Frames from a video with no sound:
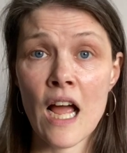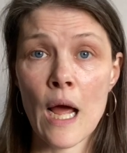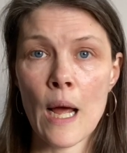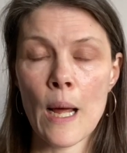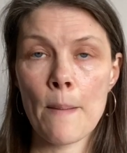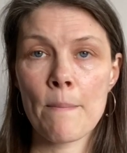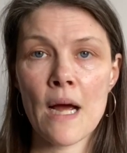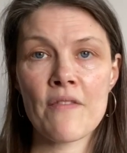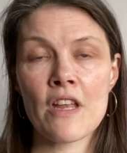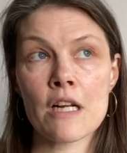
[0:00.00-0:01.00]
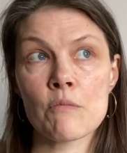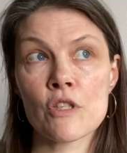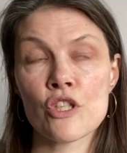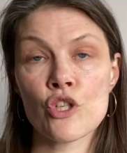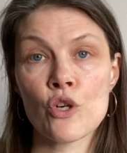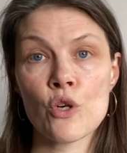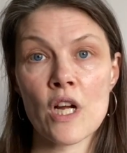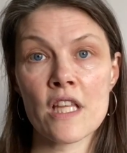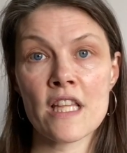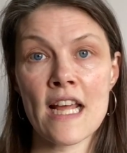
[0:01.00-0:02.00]
and then I'm going to talk
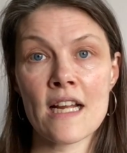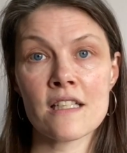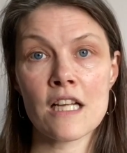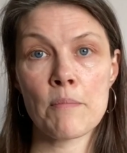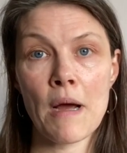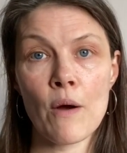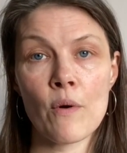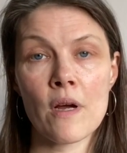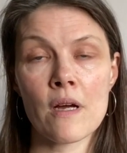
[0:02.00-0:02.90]
at the end about